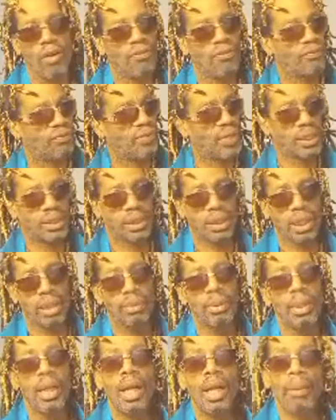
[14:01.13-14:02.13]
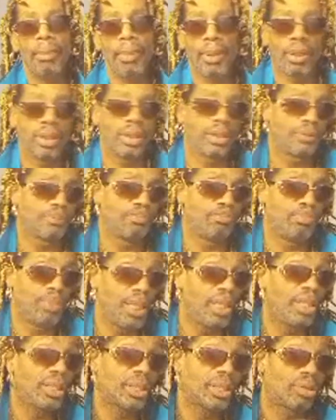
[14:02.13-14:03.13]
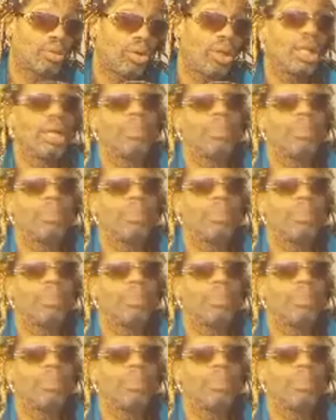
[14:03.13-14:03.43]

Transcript: fucked up, because me talking